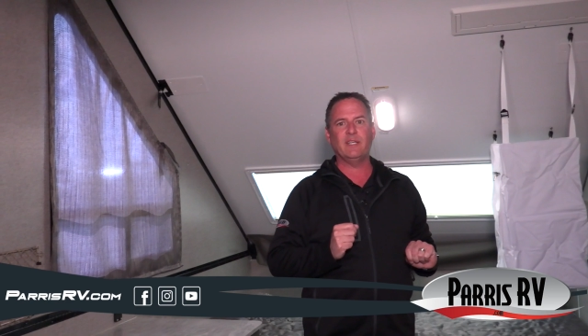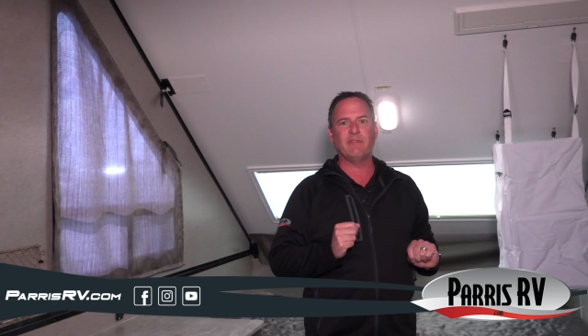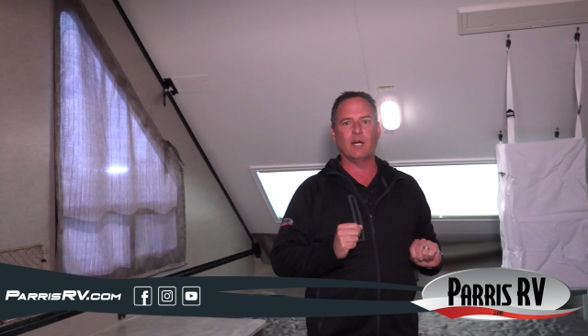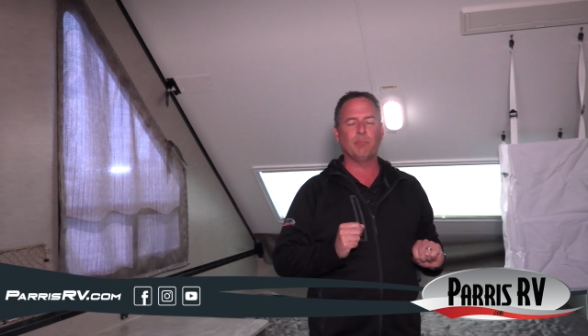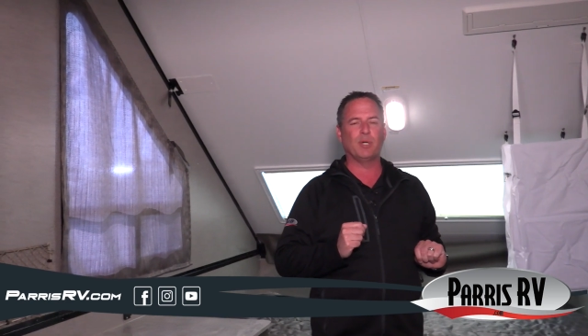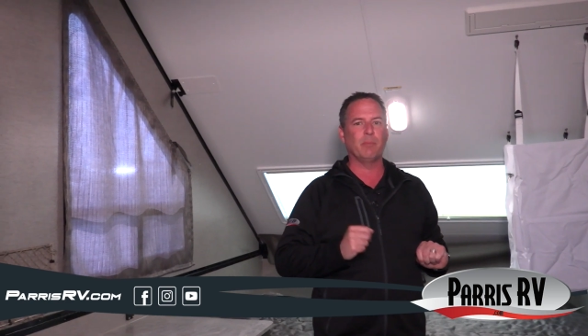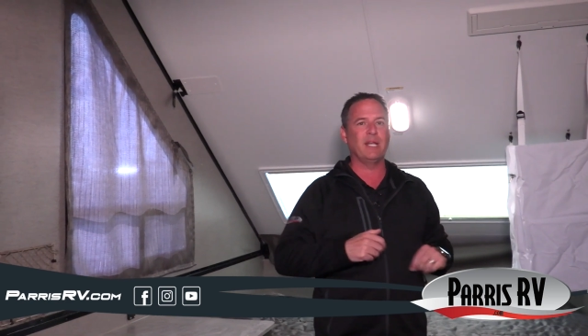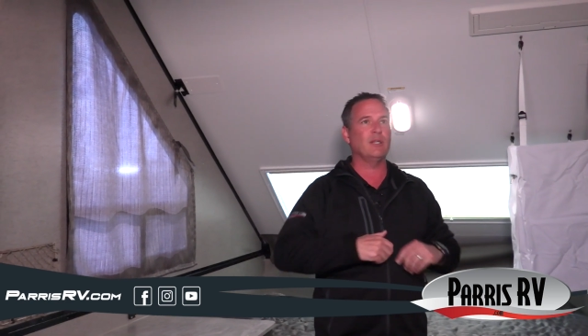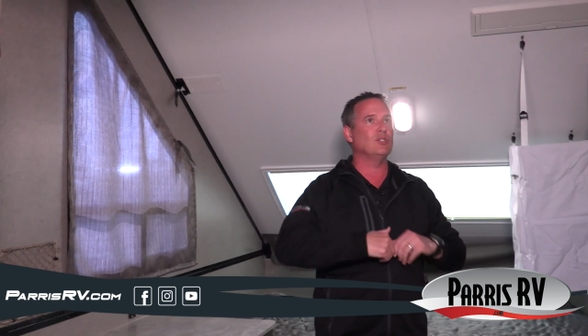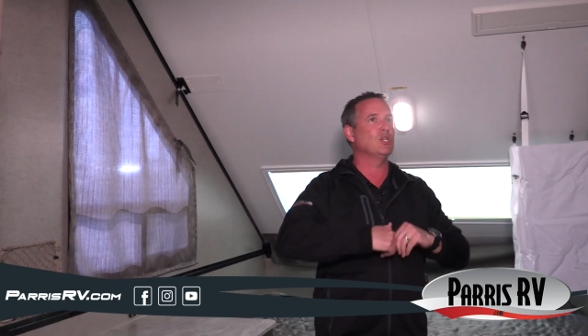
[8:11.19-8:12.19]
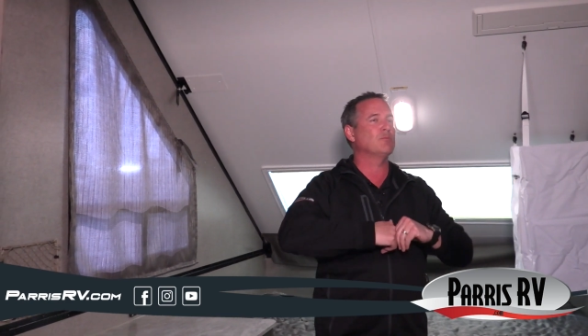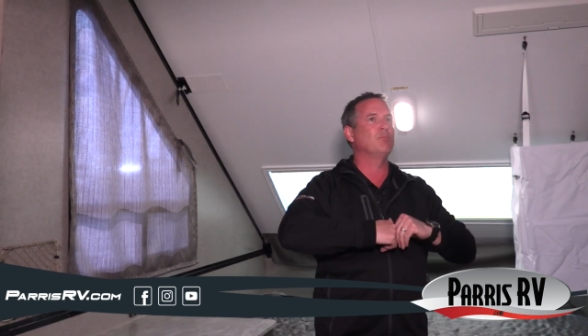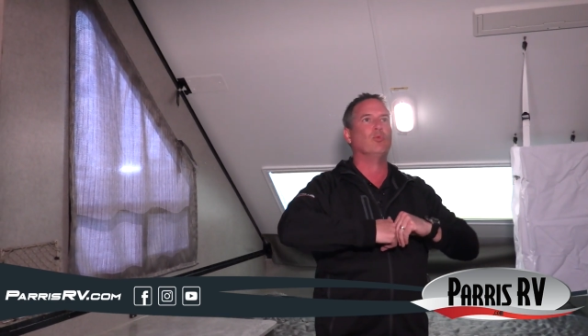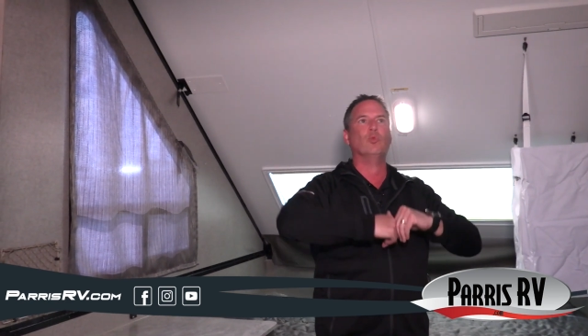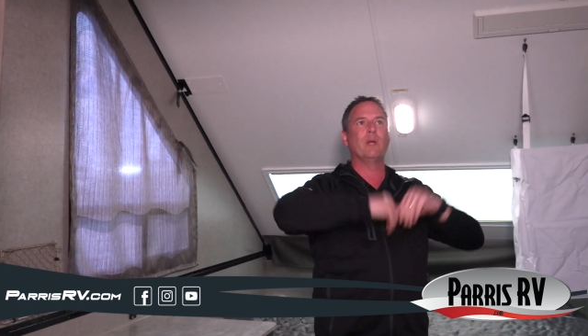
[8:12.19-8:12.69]
of air per minute and just
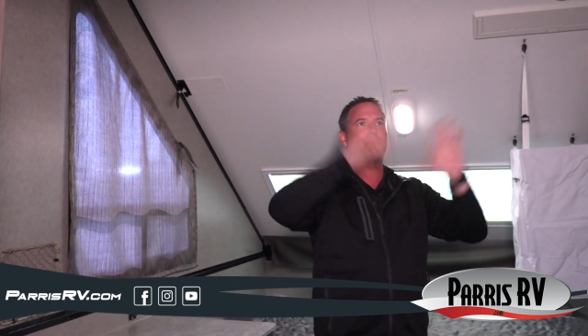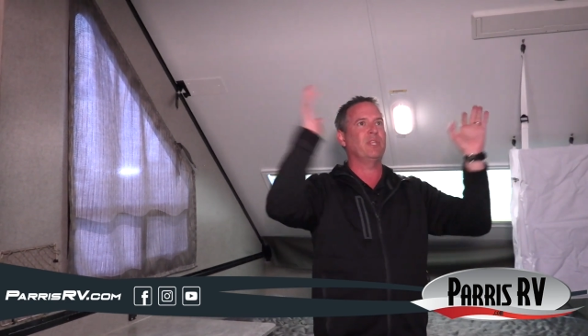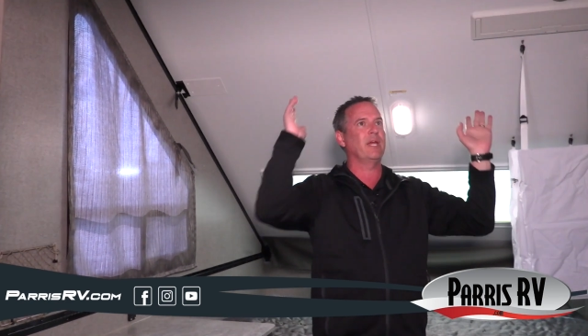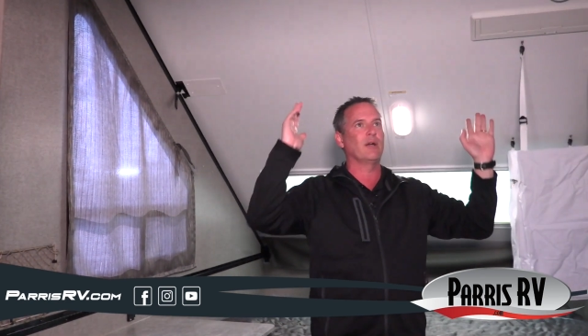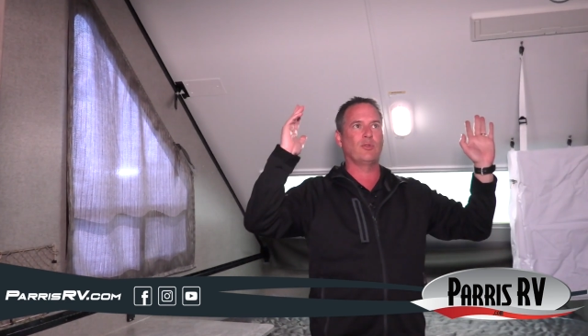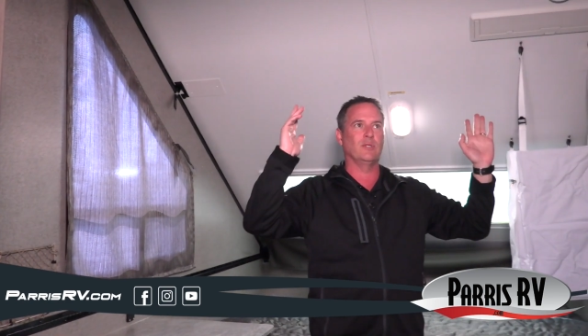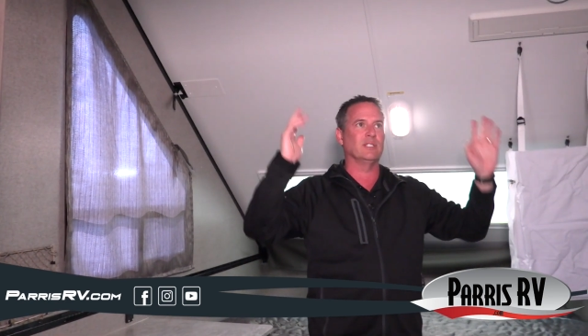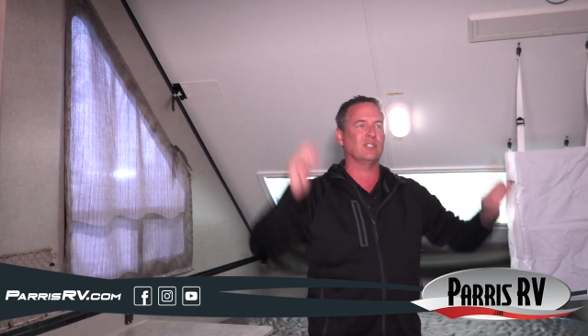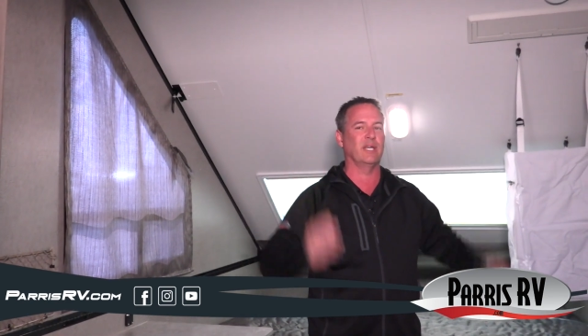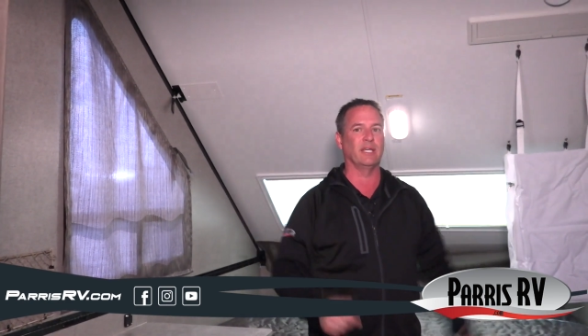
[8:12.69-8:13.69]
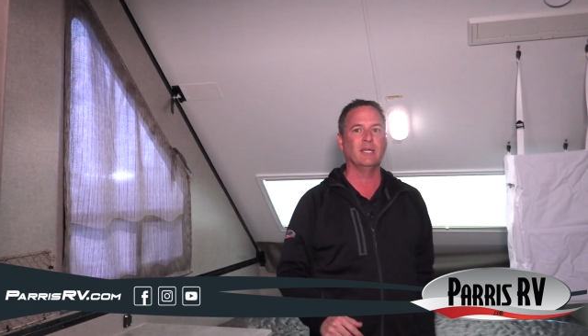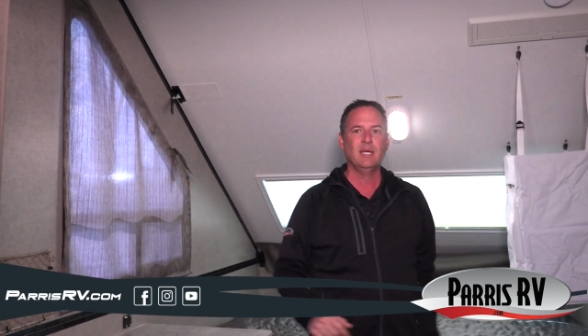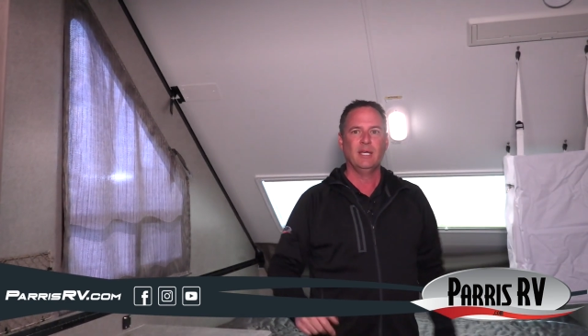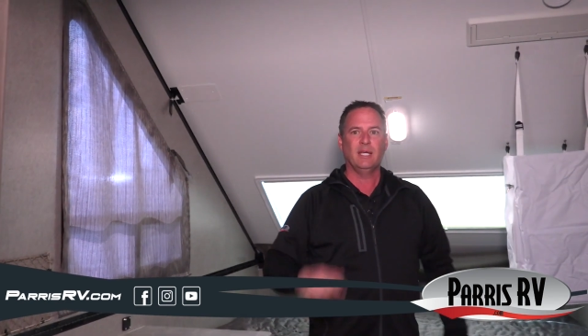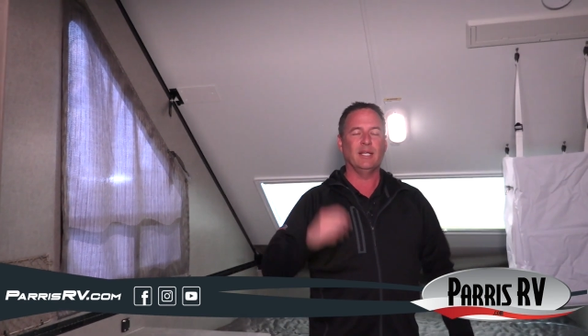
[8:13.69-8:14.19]
rip the air through this thing.
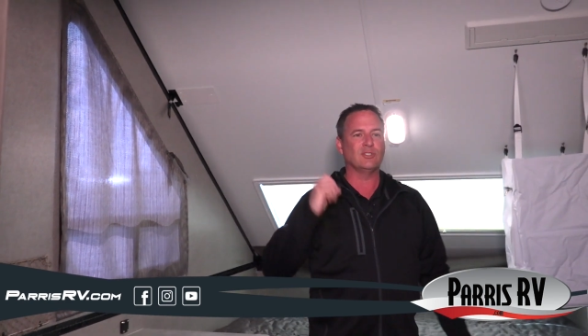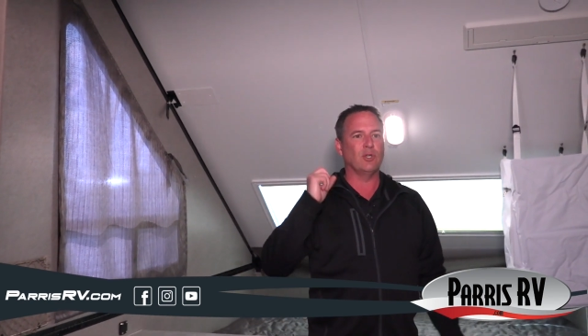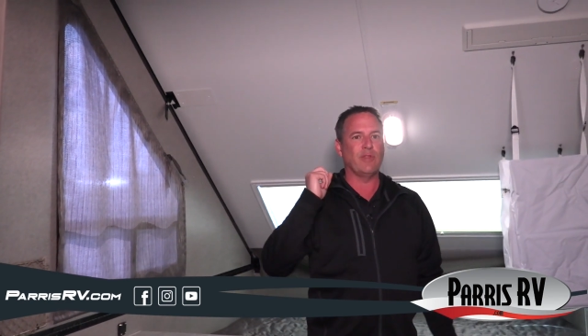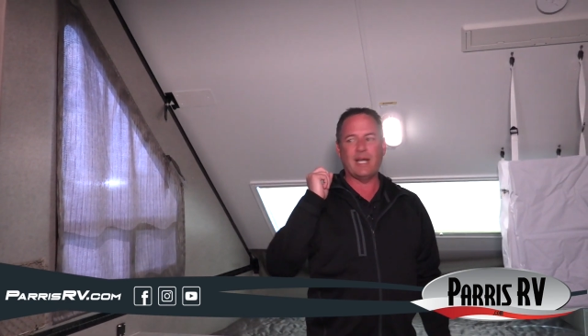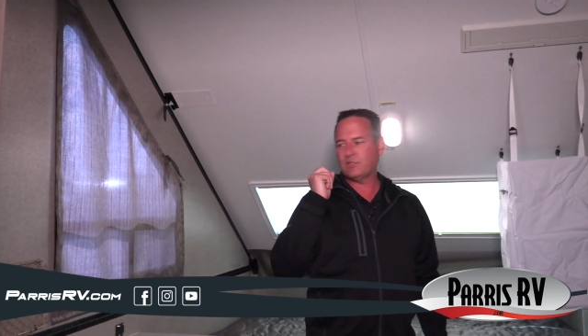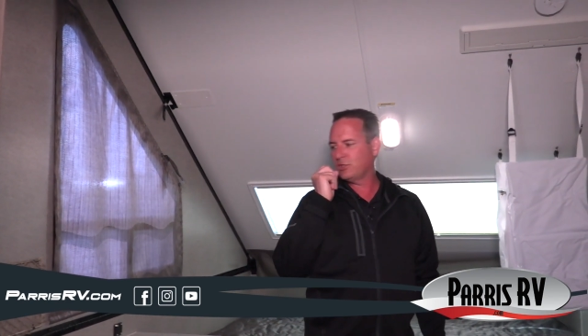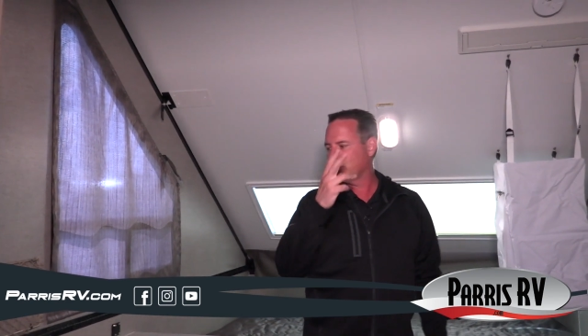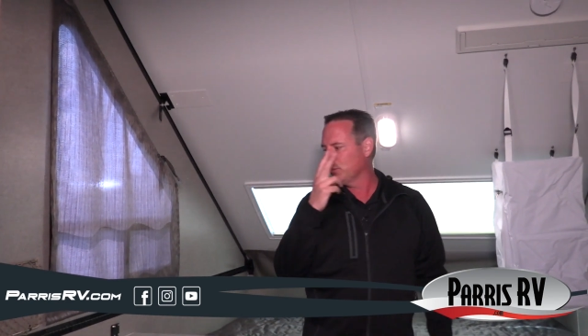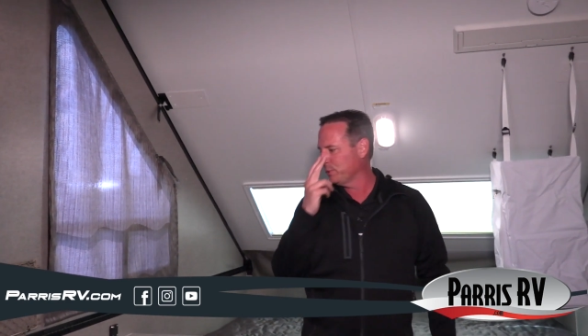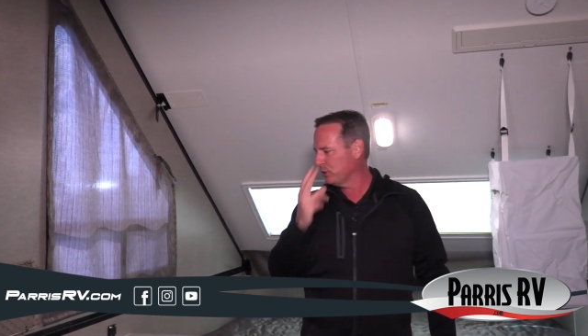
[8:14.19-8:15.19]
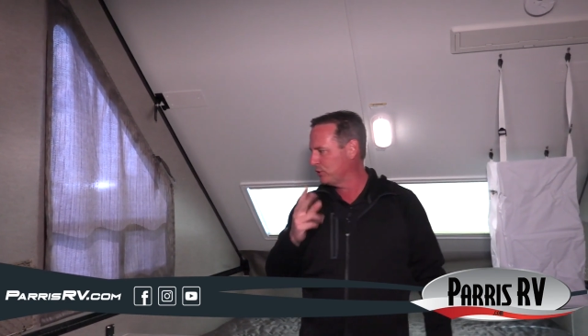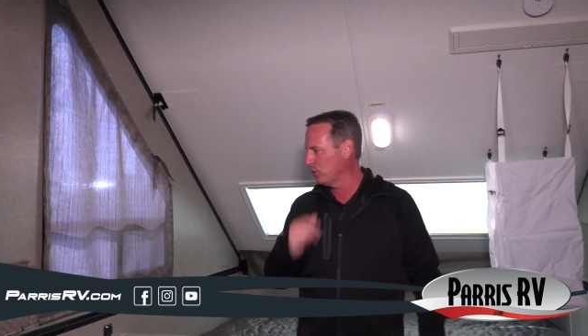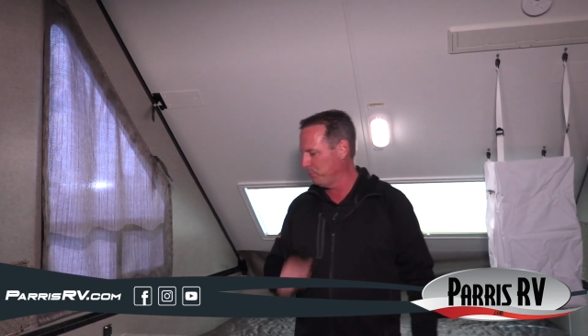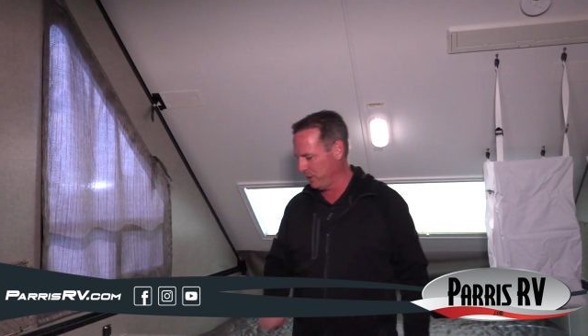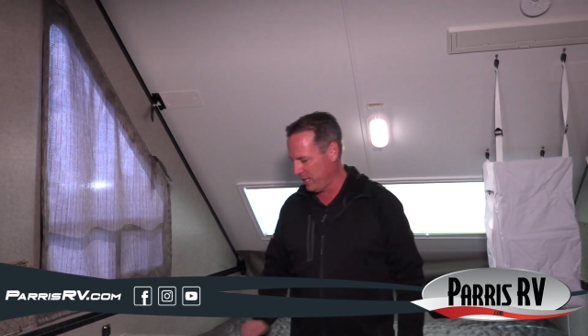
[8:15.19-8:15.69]
And so that's super,
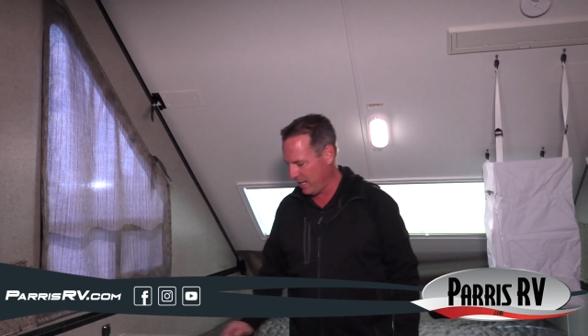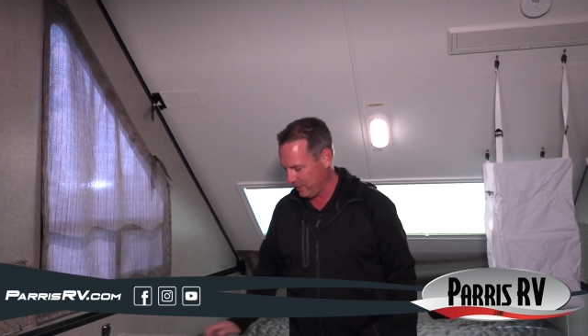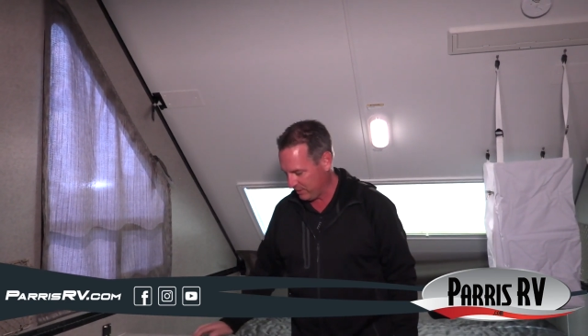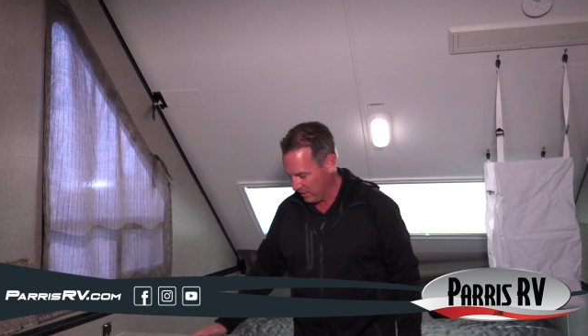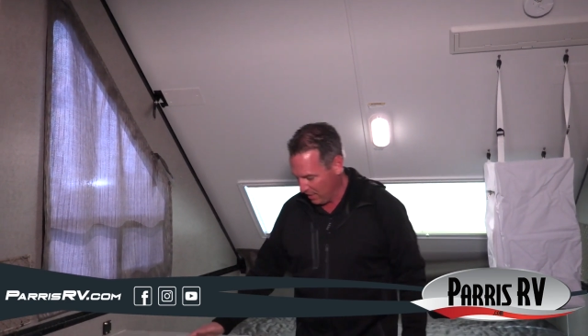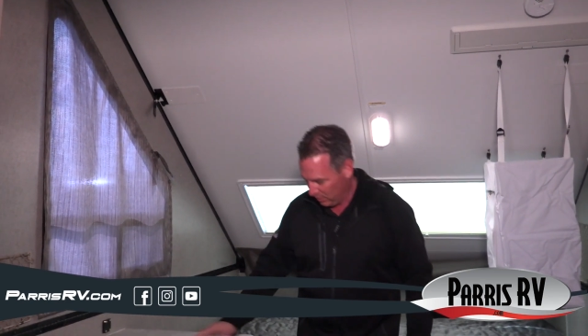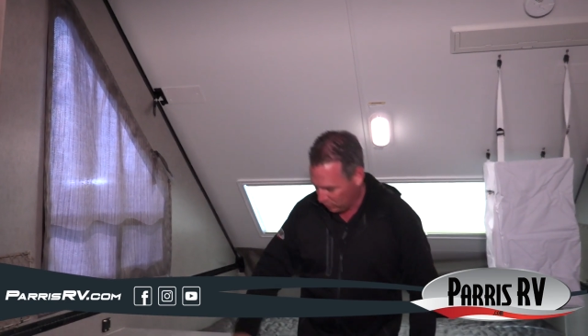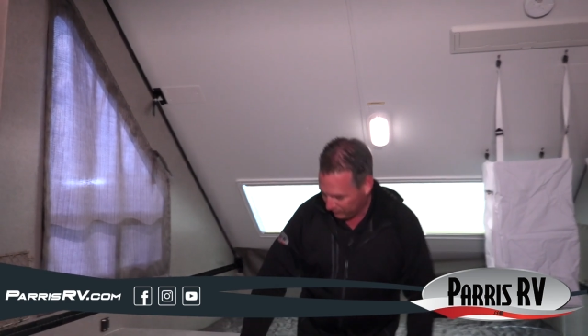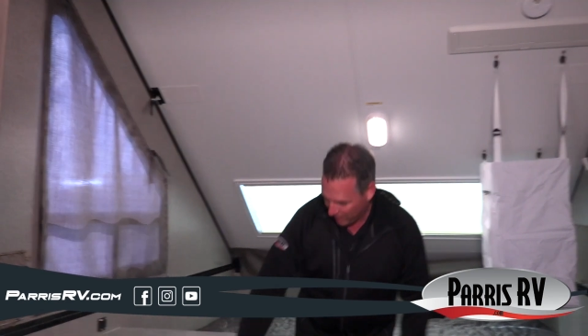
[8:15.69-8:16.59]
super nice. You've